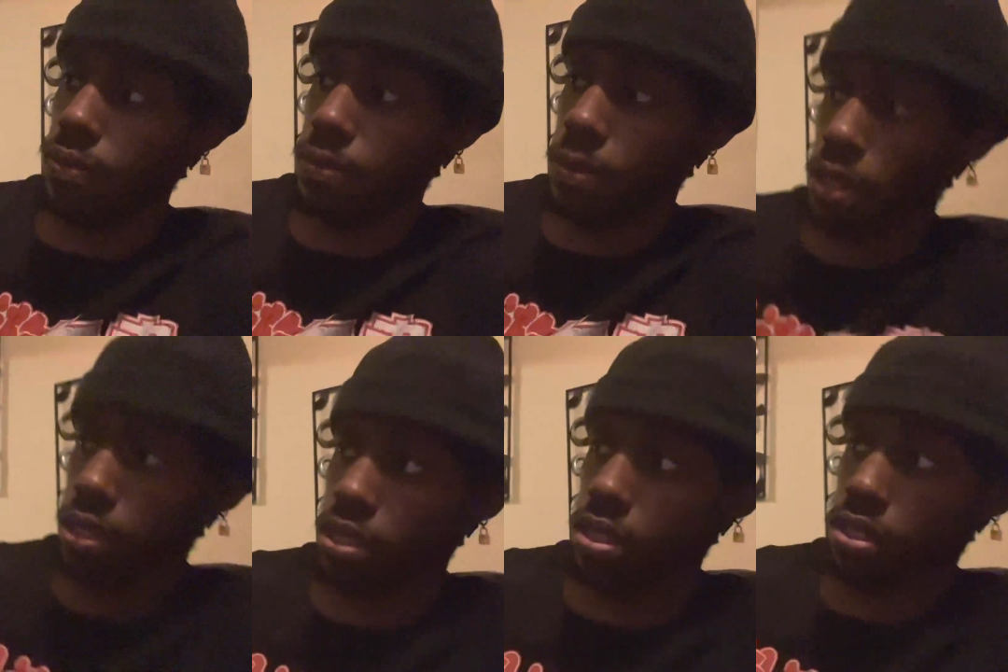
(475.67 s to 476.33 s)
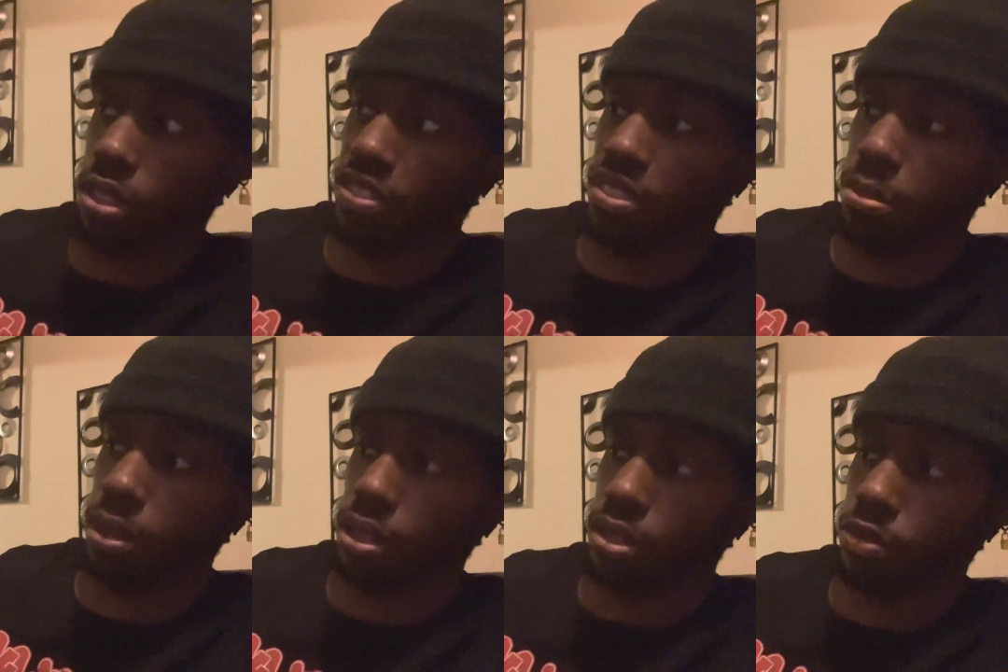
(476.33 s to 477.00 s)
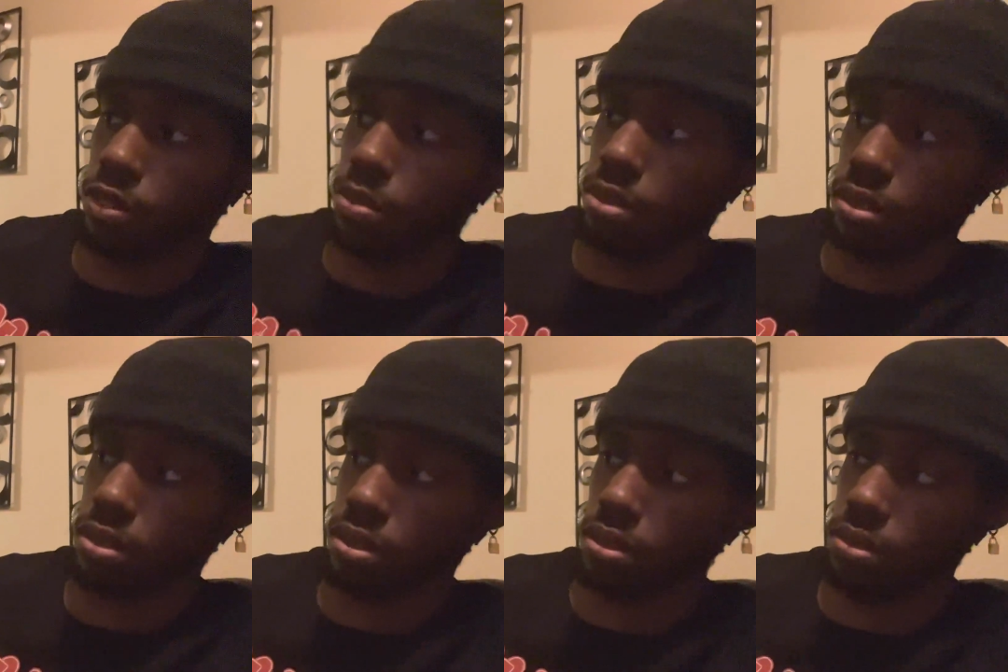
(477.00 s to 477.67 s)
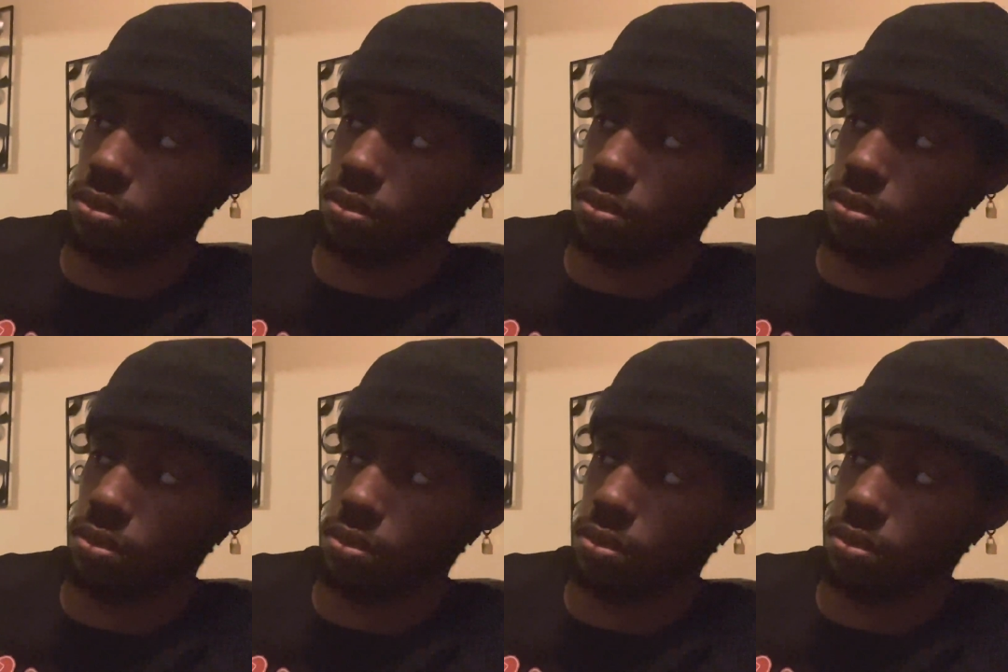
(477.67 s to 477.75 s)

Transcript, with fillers: Because he deserves to be in the Four Bros too.